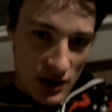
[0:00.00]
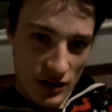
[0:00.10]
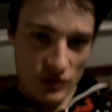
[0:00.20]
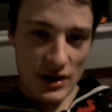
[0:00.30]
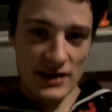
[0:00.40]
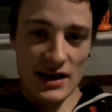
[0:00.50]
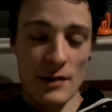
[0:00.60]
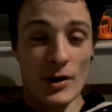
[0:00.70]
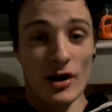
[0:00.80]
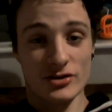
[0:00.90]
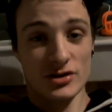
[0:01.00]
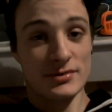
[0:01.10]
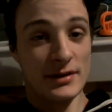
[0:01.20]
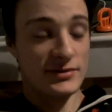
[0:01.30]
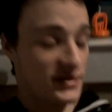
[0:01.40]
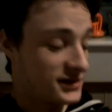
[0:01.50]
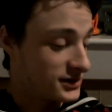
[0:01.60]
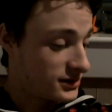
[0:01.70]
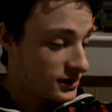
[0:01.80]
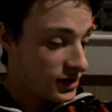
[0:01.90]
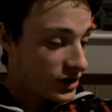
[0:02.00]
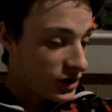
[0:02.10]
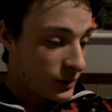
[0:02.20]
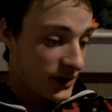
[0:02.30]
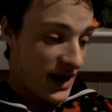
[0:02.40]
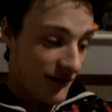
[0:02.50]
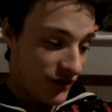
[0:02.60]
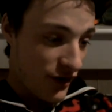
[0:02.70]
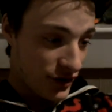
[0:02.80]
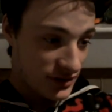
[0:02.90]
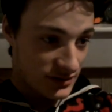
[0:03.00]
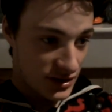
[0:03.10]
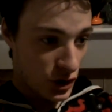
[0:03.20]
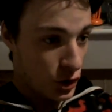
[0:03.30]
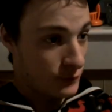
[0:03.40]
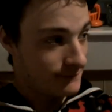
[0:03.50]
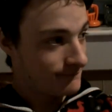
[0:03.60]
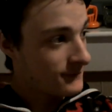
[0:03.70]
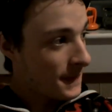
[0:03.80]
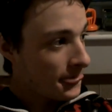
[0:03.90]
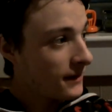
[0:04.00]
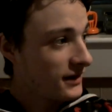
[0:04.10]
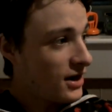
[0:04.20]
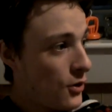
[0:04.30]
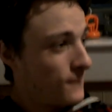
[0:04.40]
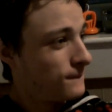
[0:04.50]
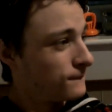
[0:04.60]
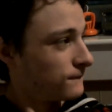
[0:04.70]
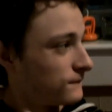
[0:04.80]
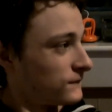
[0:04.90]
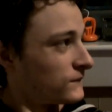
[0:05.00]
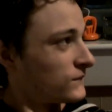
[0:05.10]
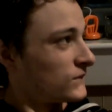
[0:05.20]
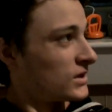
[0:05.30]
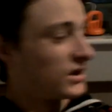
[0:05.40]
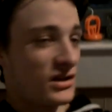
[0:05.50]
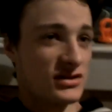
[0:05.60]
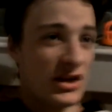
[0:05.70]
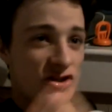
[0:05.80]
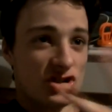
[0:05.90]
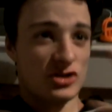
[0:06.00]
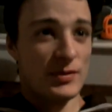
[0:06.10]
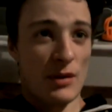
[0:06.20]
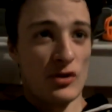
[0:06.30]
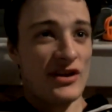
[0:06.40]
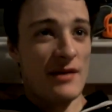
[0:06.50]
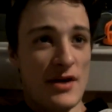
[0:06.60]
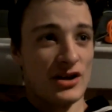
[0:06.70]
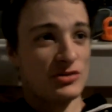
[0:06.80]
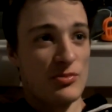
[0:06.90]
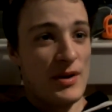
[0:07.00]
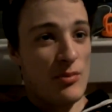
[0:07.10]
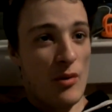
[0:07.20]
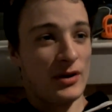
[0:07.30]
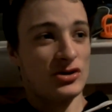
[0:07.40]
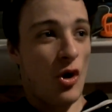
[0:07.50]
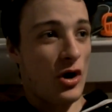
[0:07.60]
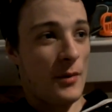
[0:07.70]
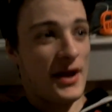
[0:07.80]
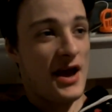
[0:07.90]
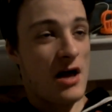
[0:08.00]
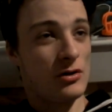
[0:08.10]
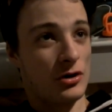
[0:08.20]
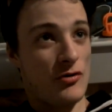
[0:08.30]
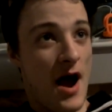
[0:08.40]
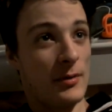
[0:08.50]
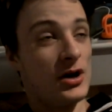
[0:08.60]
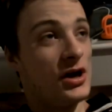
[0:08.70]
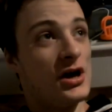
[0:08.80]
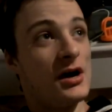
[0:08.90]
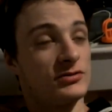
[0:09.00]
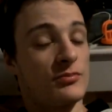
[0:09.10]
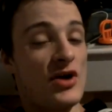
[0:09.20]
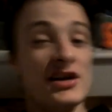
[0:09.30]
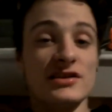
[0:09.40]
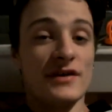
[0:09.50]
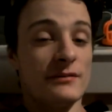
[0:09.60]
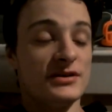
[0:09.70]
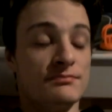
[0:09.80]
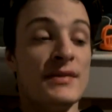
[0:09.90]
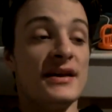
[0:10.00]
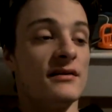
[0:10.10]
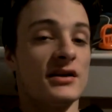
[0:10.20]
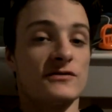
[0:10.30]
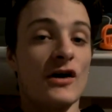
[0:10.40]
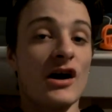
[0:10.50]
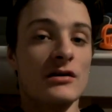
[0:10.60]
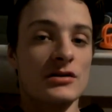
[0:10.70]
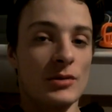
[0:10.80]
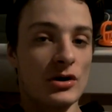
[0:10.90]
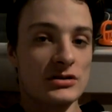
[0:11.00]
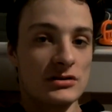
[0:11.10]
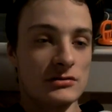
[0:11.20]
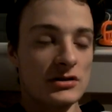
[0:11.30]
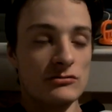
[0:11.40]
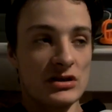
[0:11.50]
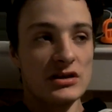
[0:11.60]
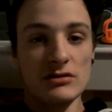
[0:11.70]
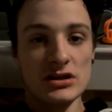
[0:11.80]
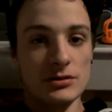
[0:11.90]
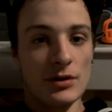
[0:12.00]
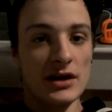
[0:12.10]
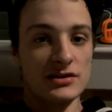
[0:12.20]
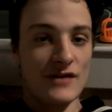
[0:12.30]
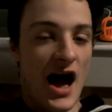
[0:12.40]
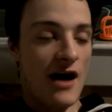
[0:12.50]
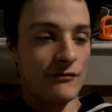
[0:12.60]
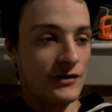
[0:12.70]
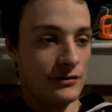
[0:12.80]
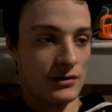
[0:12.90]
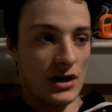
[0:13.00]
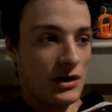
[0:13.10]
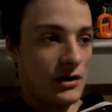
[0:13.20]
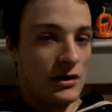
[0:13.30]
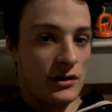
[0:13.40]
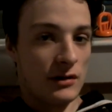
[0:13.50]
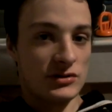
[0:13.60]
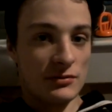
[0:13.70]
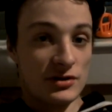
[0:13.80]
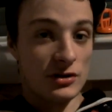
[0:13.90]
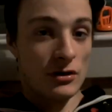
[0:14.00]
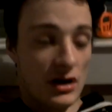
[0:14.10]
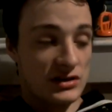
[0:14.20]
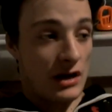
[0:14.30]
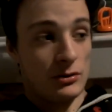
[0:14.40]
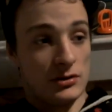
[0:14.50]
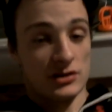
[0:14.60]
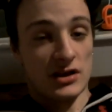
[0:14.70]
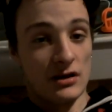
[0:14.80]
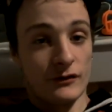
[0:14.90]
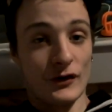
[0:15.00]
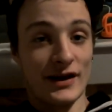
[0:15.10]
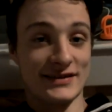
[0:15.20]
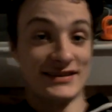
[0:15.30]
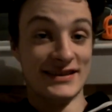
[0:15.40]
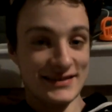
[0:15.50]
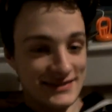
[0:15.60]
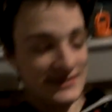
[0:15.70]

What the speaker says: Although it can be hard sometimes when you have nothing to do. Like now. It's literally just been about 10 minutes of me probably talking away a lot of crap. I'm surprised if anybody's made it this far, to be honest. Like really, really surprised. If you have, them thumbs up to you, because I wouldn't have stuck through this.